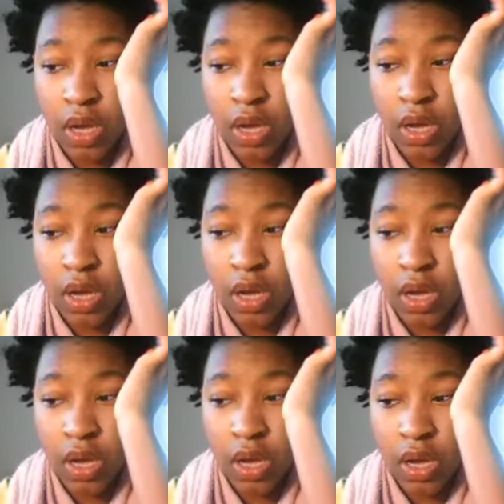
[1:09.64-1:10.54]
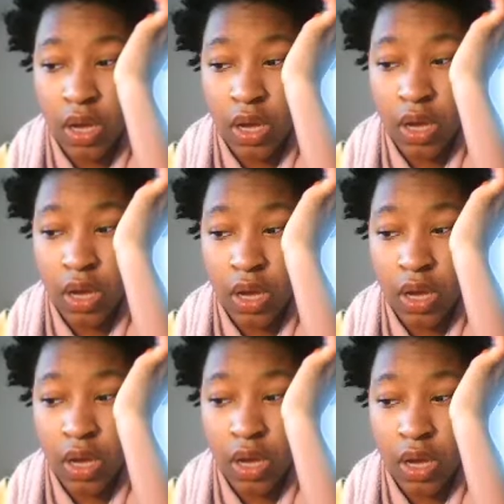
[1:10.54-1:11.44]
Whatever you like to use to
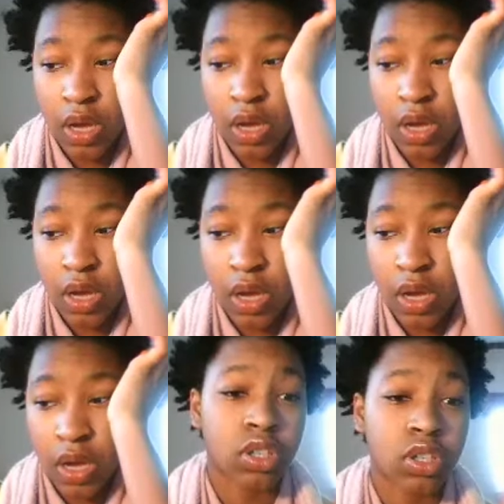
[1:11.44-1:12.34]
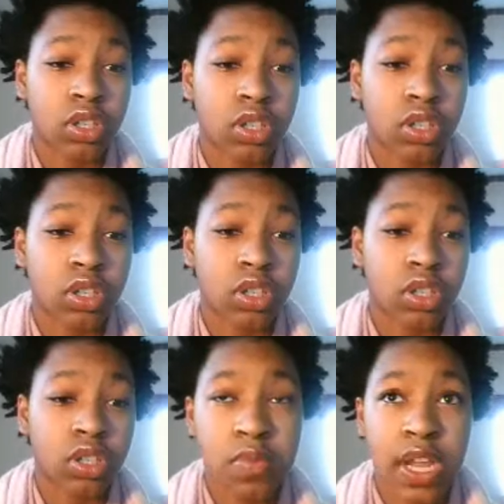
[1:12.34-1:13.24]
detangle, and then a smaller, so that way
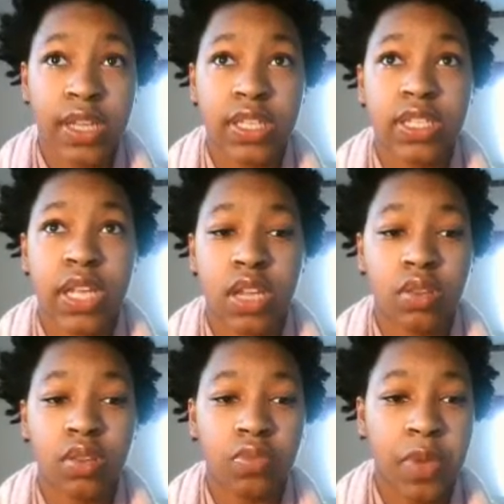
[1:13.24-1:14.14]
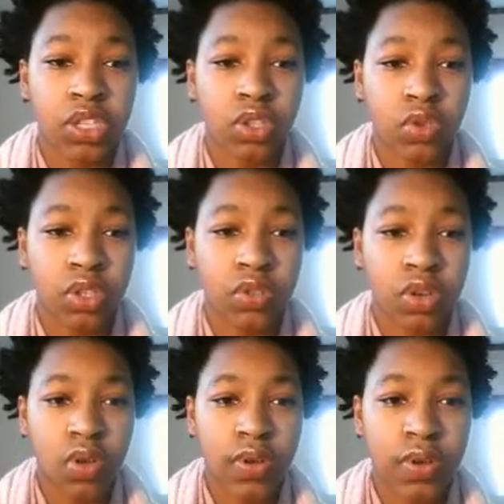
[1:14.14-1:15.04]
it's nice and you make sure you
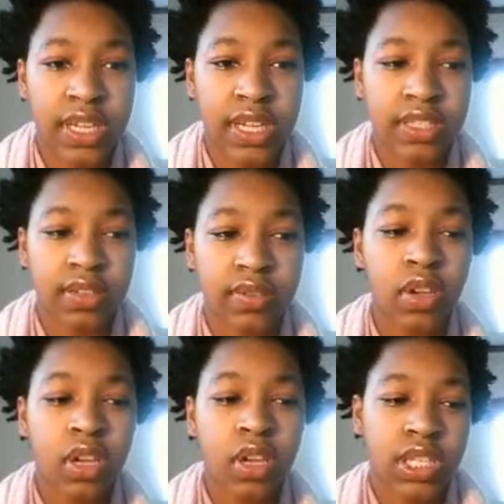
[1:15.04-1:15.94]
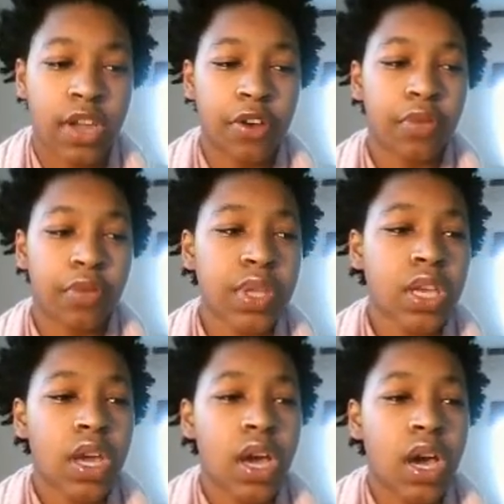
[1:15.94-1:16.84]
know it's nice and detangled.
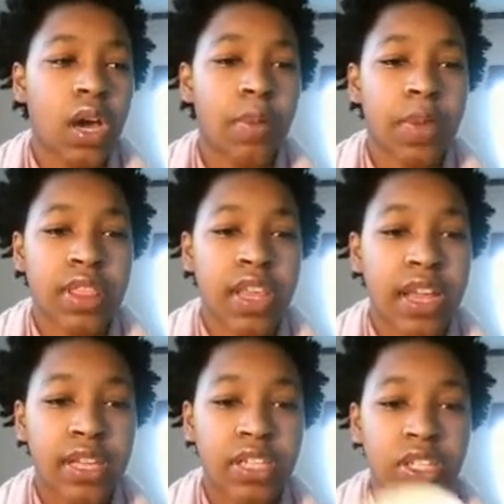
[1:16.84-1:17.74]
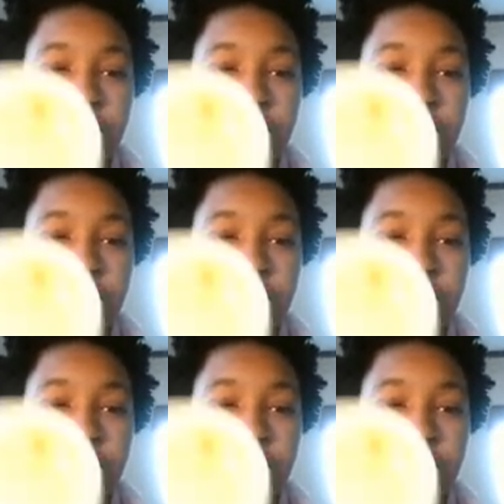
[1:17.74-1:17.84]
And then I like to use